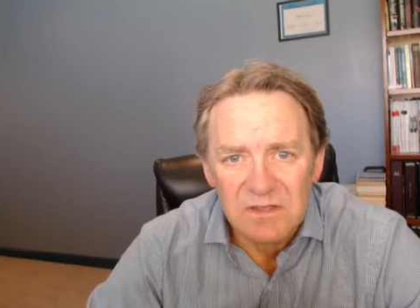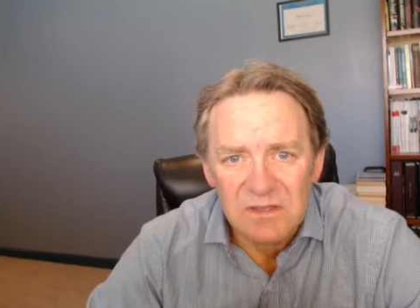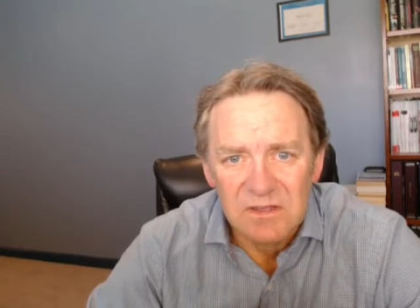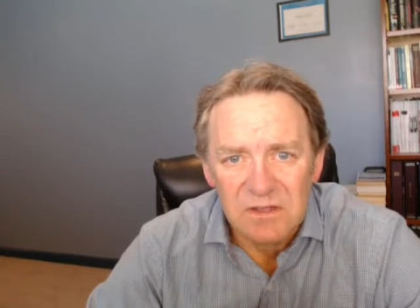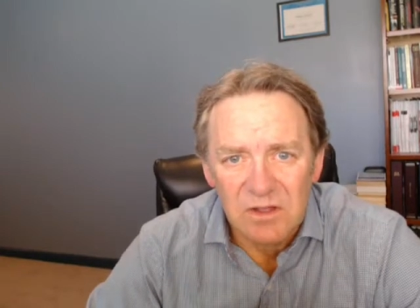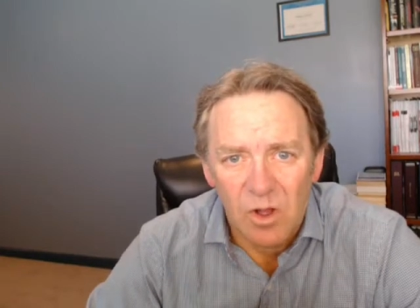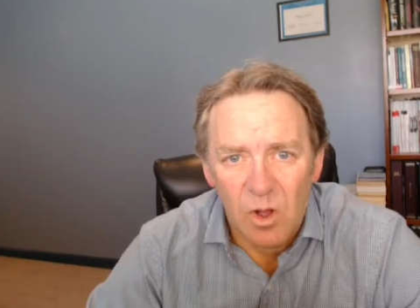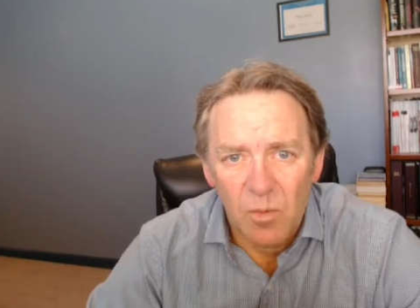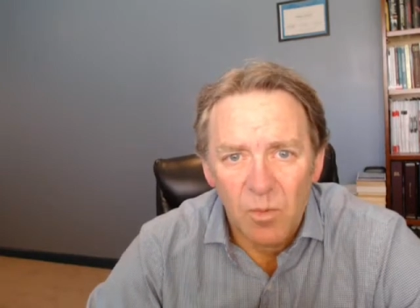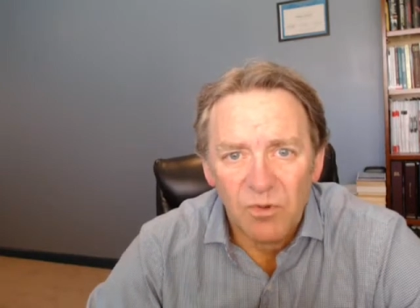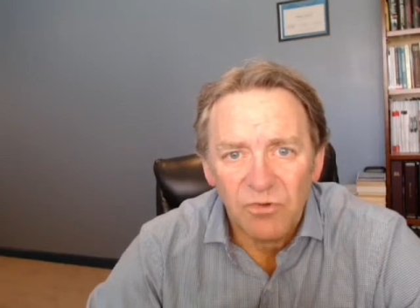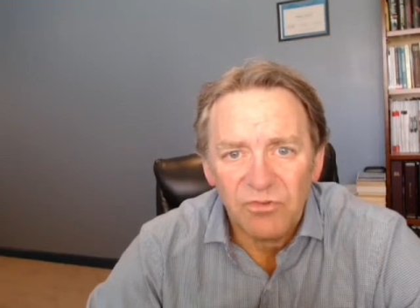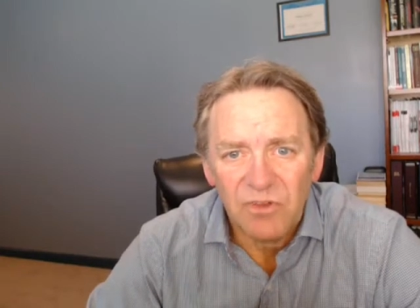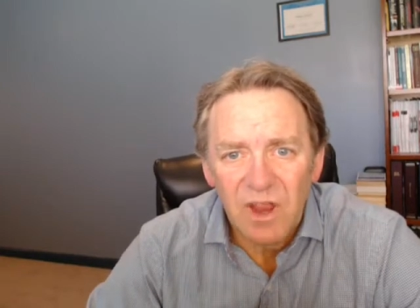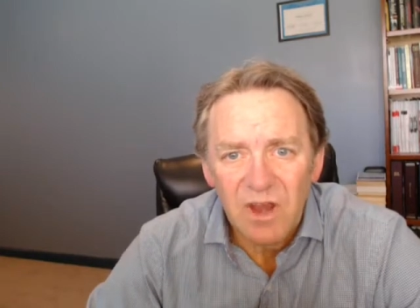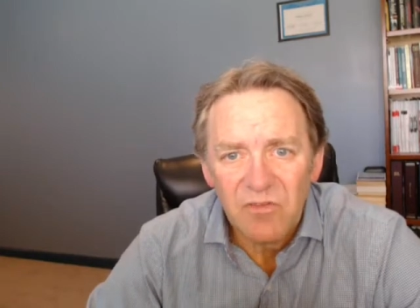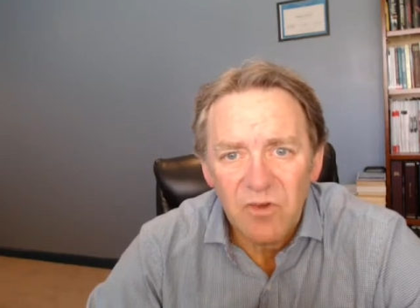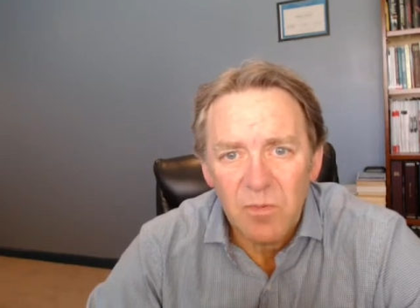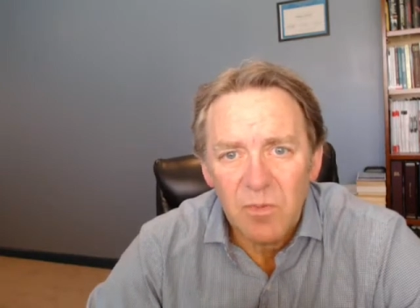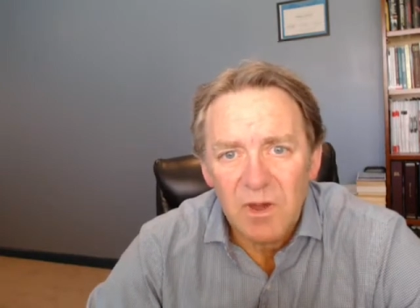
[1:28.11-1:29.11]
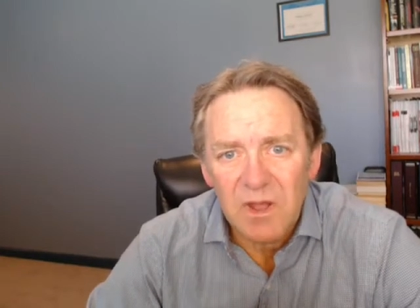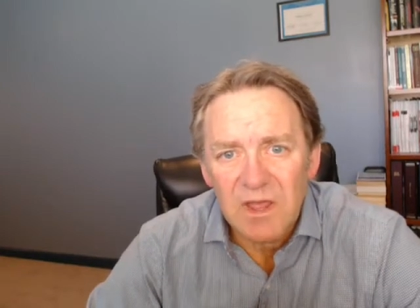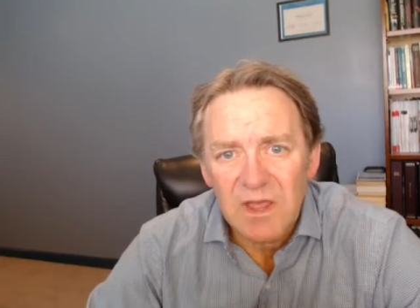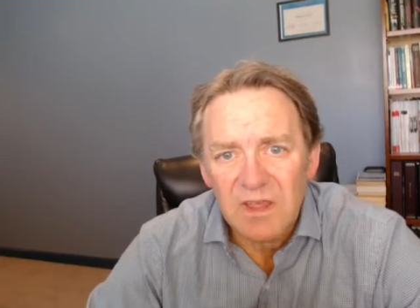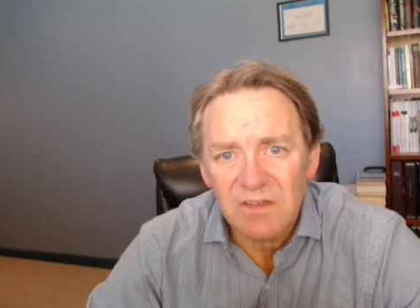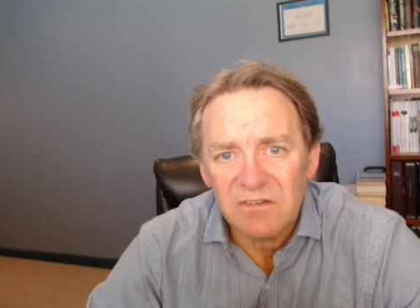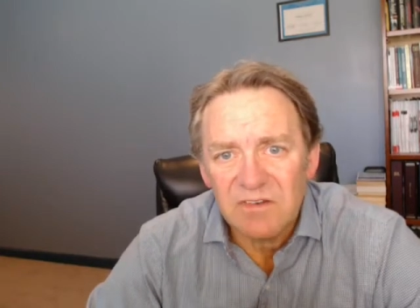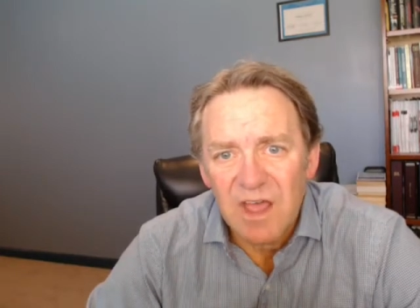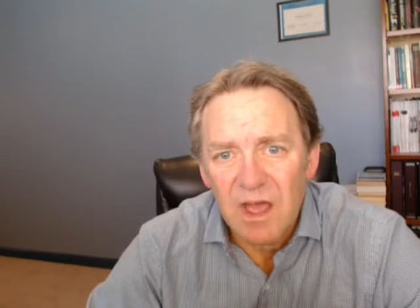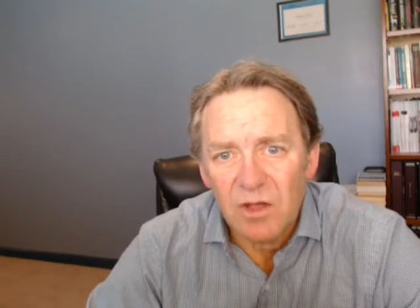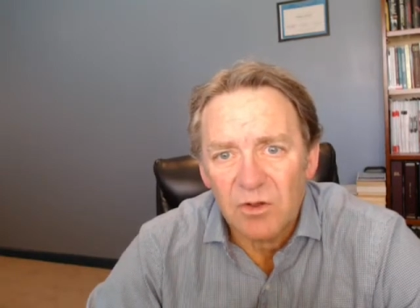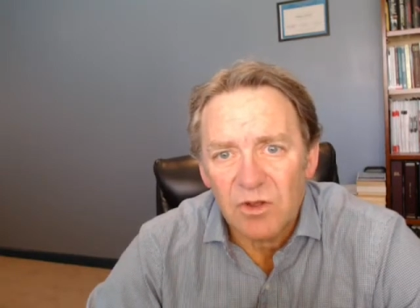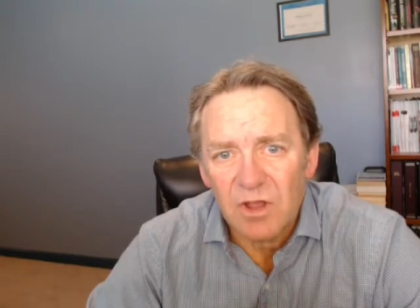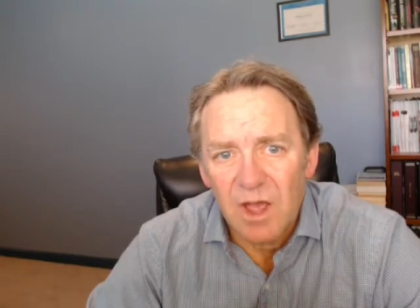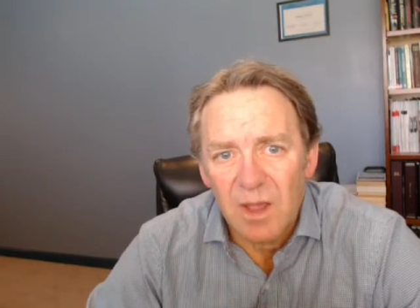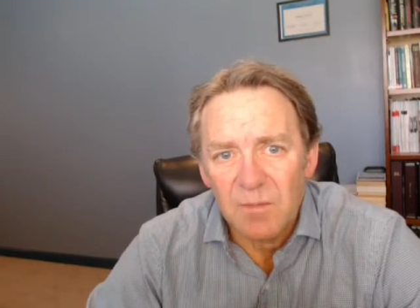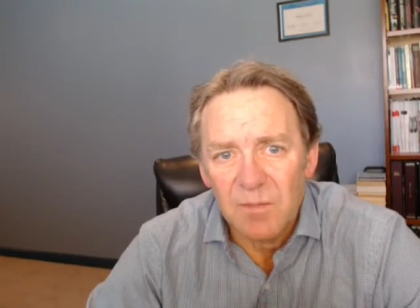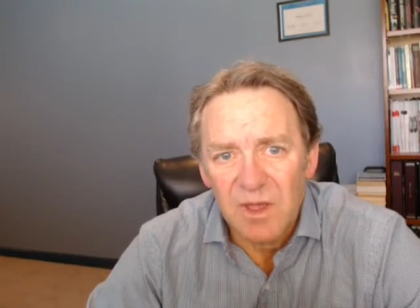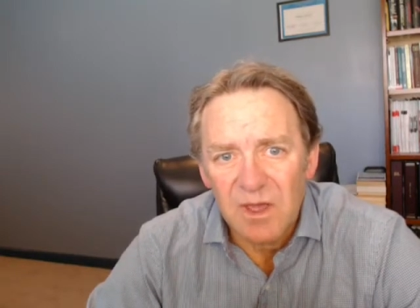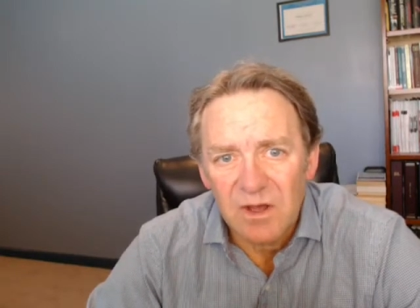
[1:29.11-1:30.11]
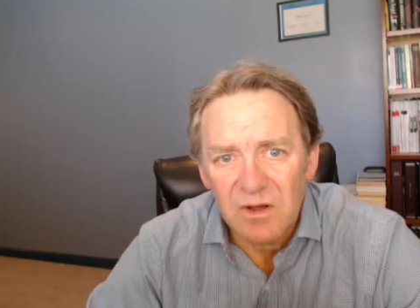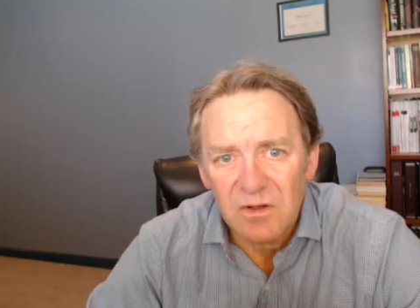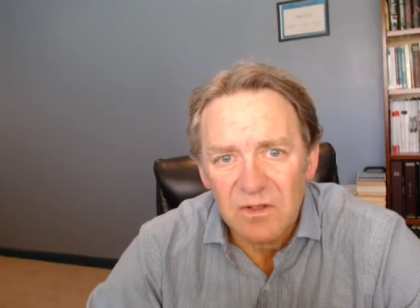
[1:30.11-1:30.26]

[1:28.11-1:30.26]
Almost everybody has downtime now.